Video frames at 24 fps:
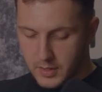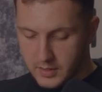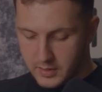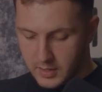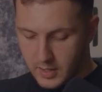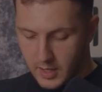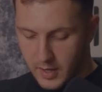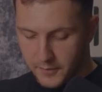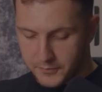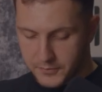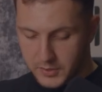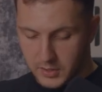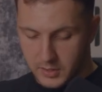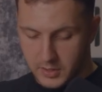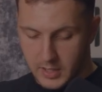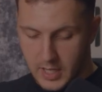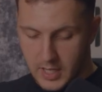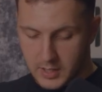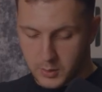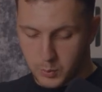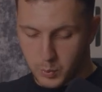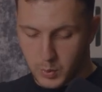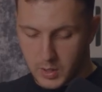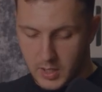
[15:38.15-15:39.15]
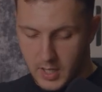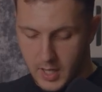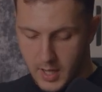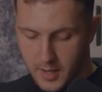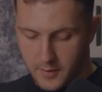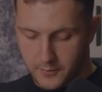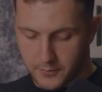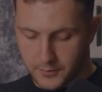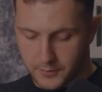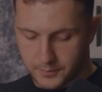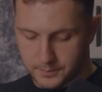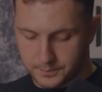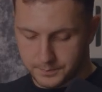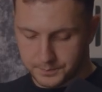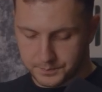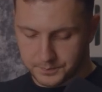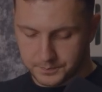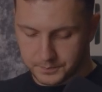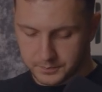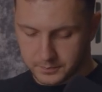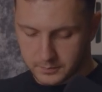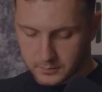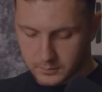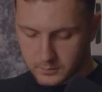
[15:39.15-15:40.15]
Then after that, we have
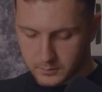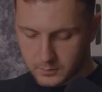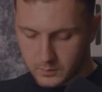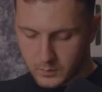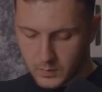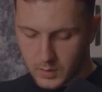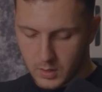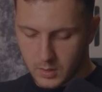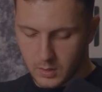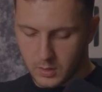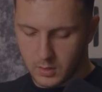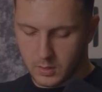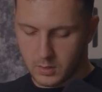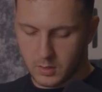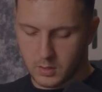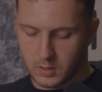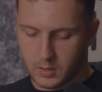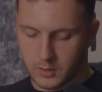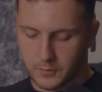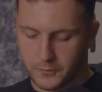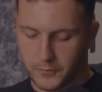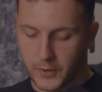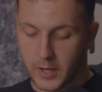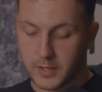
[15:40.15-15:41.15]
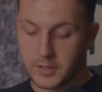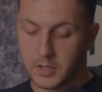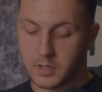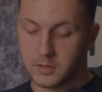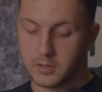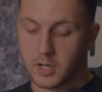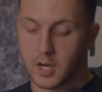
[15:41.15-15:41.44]
finding